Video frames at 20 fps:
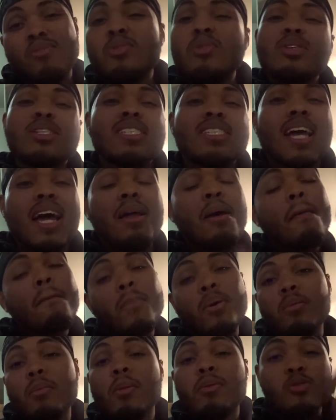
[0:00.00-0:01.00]
too ecstatic
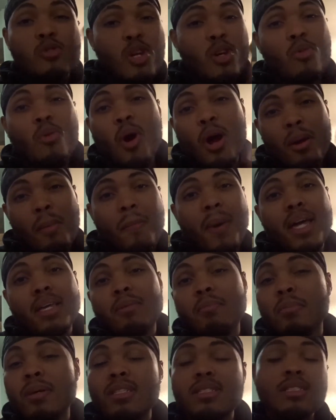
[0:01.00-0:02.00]
but remember drink water and mind
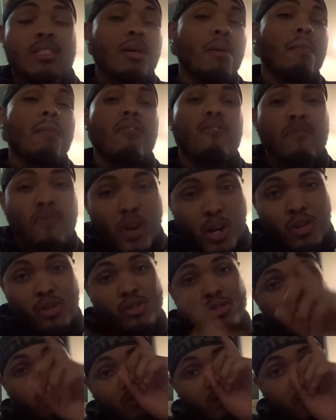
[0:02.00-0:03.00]
your business but first